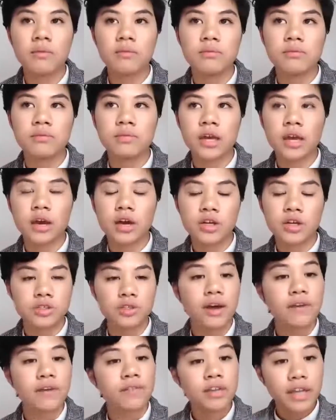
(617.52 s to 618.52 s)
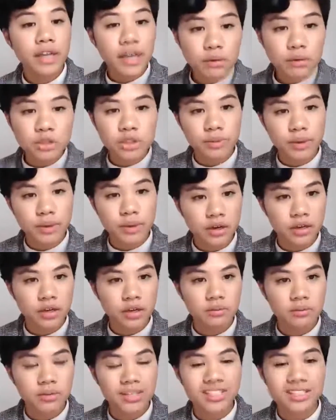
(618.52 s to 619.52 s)
They also have a language
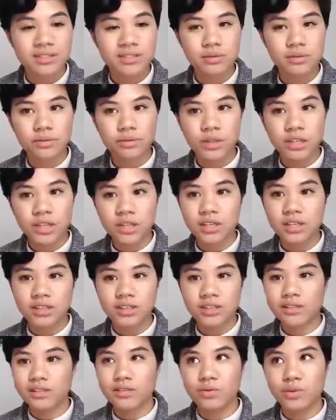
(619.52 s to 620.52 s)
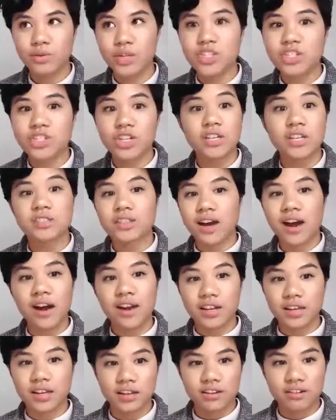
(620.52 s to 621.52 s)
barrier because we just
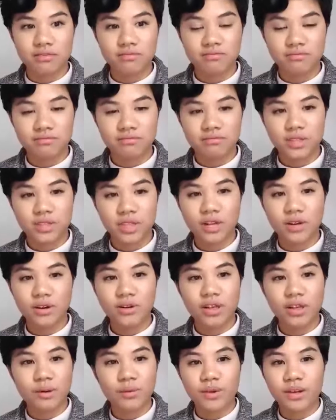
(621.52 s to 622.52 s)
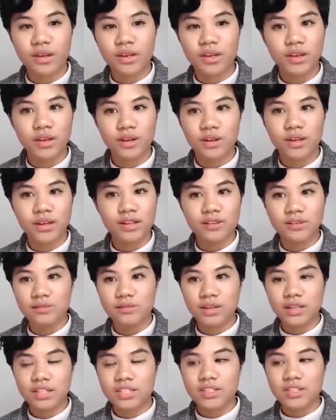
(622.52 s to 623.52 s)
got here.
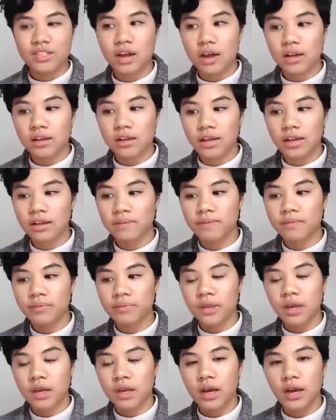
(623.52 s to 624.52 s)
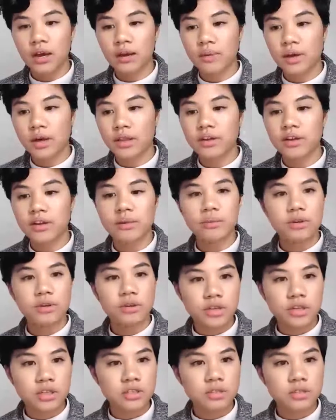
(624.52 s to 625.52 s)
It's not like other
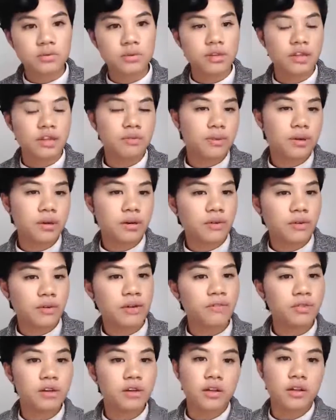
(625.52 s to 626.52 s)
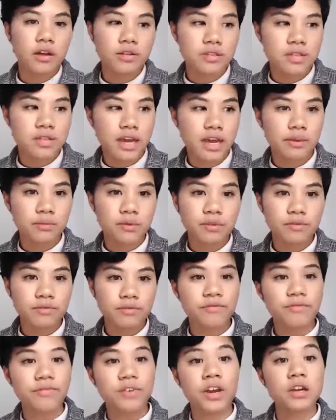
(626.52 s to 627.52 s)
immigrants where they've been around for a long time. We're
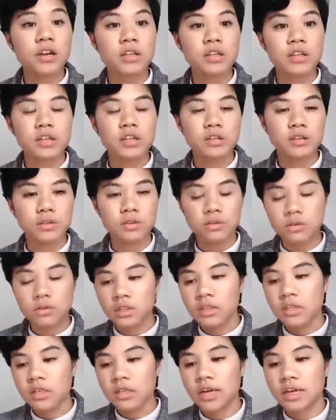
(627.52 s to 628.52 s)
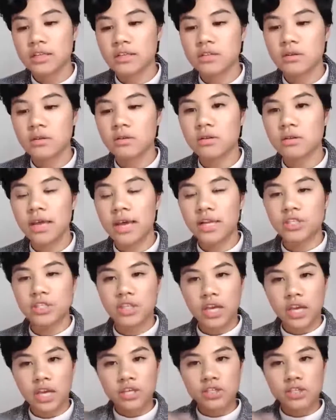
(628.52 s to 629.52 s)
fairly new, and so the
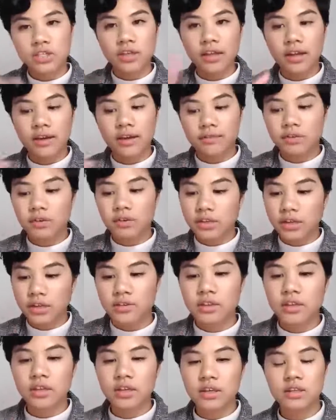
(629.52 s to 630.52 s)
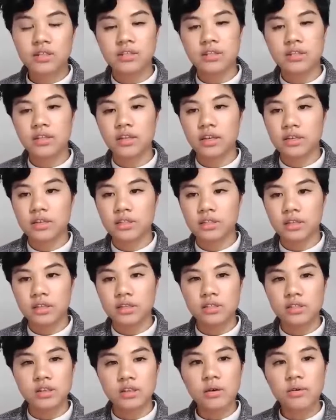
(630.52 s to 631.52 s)
education level and everything is
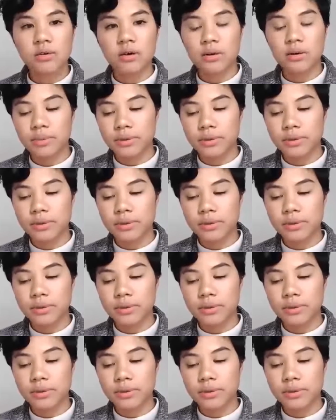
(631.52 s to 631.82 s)
lower.